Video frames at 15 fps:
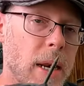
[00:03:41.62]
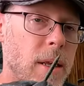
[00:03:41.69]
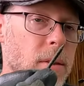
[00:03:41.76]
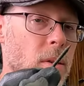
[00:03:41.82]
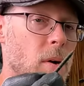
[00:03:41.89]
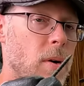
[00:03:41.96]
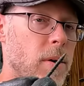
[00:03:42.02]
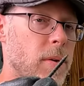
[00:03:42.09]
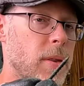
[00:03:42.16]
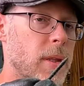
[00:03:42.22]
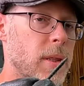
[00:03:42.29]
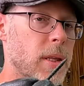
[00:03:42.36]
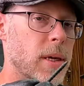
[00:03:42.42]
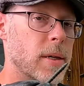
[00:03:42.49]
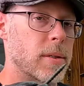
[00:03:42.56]
any longer
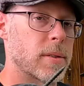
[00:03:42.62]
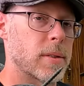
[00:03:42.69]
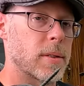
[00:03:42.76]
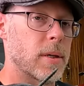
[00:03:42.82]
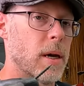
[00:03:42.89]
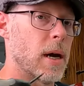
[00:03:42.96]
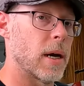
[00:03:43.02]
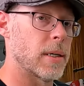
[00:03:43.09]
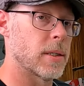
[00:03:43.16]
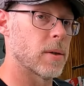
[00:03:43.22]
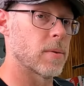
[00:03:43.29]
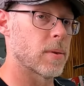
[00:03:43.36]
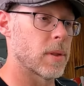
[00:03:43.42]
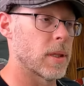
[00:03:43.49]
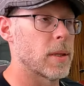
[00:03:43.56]
than this,
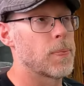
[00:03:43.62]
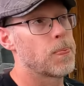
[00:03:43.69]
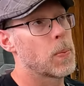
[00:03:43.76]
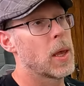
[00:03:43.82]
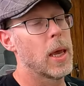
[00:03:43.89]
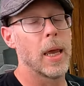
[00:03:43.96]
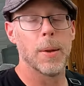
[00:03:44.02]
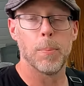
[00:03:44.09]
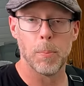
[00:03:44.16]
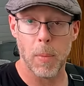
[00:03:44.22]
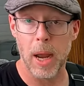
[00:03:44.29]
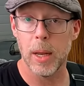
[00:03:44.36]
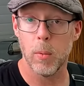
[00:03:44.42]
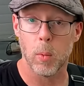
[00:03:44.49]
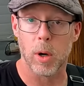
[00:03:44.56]
it
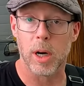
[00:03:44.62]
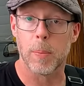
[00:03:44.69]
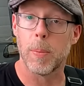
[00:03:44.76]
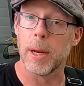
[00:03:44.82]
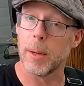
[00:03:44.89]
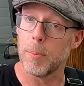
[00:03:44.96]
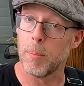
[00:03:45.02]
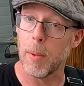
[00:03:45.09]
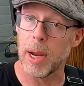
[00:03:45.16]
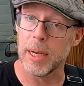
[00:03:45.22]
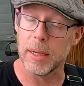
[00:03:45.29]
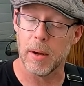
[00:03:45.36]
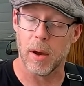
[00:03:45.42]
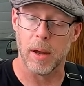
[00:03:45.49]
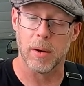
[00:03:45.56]
might work, but it
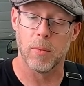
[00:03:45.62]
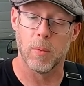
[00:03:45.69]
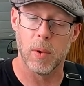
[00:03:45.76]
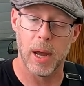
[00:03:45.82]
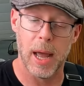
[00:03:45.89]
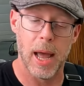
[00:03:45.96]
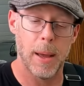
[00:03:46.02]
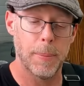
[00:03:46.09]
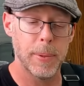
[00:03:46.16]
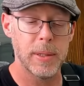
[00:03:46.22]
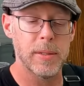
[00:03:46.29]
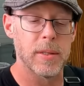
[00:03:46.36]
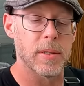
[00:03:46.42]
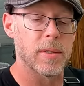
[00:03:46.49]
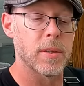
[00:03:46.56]
might not. What
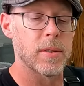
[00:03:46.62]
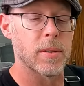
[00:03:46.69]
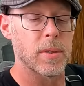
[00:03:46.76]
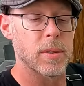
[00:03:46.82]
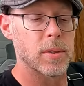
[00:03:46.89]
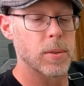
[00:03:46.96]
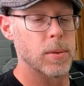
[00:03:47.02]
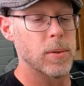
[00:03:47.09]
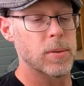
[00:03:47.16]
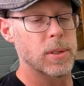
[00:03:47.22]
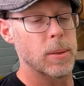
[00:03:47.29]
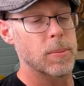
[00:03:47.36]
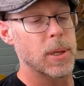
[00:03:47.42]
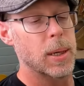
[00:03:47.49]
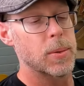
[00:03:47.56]
happens is the screw
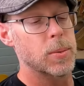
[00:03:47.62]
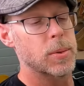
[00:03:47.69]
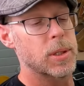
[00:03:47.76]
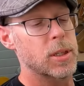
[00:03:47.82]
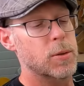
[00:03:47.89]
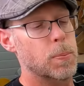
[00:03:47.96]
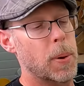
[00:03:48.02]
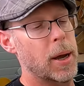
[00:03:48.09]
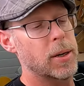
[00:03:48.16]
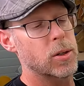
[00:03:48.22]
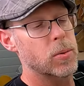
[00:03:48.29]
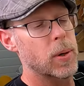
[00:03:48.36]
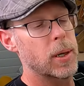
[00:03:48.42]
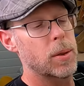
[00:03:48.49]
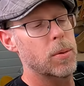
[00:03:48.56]
sometimes will just
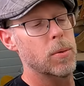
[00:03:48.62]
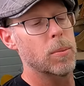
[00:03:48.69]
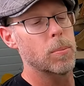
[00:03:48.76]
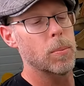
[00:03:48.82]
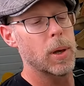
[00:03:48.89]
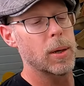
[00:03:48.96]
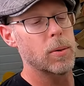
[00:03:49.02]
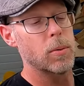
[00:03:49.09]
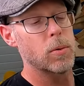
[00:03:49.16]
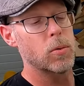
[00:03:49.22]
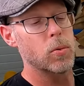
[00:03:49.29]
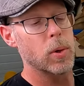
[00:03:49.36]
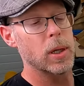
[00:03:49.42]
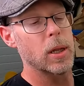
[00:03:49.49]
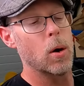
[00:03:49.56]
punch right through and
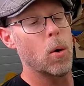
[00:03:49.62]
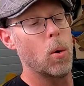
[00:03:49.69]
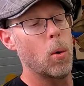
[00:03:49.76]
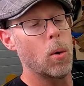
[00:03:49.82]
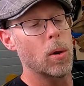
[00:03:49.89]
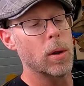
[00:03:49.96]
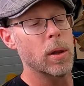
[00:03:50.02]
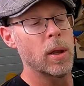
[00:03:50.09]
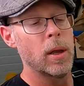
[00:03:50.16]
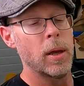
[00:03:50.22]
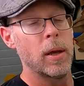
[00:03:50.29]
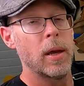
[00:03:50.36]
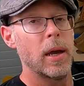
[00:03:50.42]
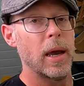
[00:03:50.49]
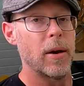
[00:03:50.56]
drill a hole
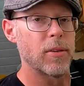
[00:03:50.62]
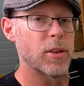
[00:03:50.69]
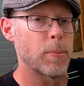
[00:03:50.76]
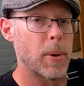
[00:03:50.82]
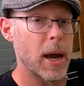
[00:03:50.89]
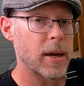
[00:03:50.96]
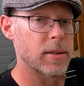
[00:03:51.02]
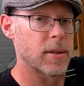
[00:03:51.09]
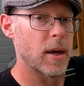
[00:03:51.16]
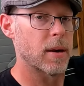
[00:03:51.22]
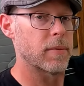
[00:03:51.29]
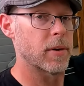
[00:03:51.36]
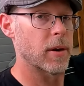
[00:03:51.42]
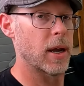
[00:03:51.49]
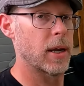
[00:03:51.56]
out the backside
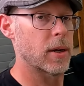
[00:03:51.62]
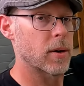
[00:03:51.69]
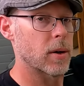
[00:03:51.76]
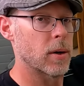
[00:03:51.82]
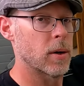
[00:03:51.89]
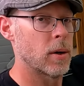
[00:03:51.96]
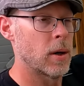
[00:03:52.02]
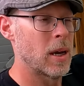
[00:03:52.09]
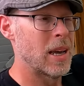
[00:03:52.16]
of your anchor.